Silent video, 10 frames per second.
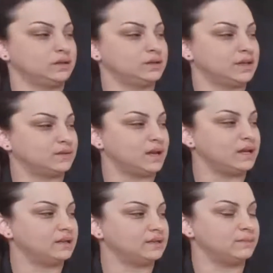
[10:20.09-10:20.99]
That's right,
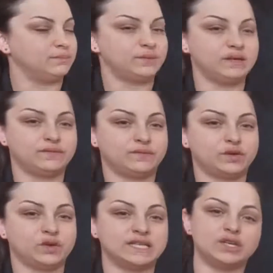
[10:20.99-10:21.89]
some beef for
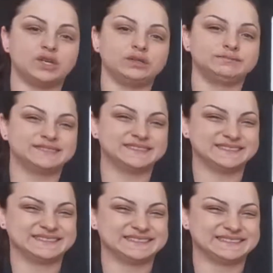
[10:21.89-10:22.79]
your dinner.
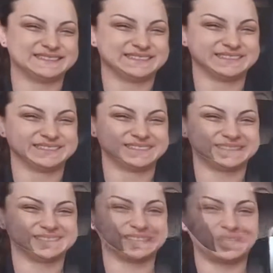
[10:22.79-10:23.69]

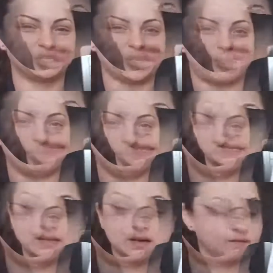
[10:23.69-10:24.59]
So for our
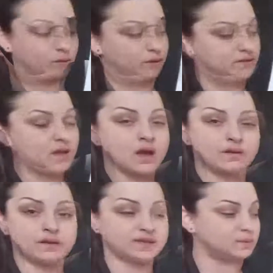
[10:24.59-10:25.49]
next set of words,
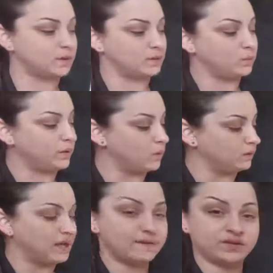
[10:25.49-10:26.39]
for this one, we
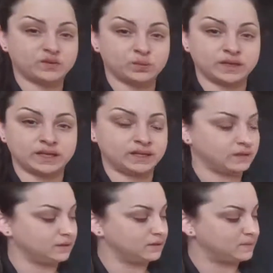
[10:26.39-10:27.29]
only have 3
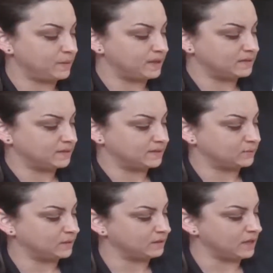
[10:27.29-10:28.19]
spaces,
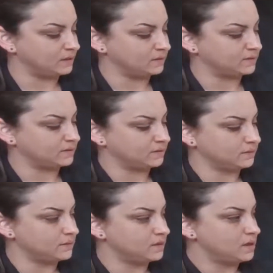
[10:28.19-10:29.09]
3 letters.
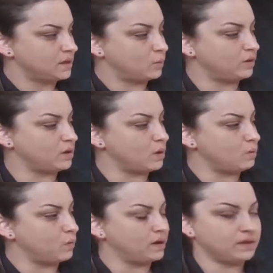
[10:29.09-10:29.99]
And we know
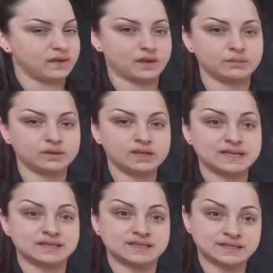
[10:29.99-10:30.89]
one of them
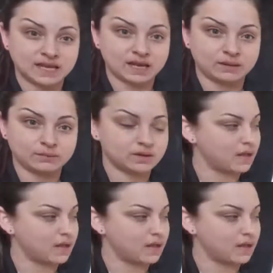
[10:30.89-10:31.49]
is the same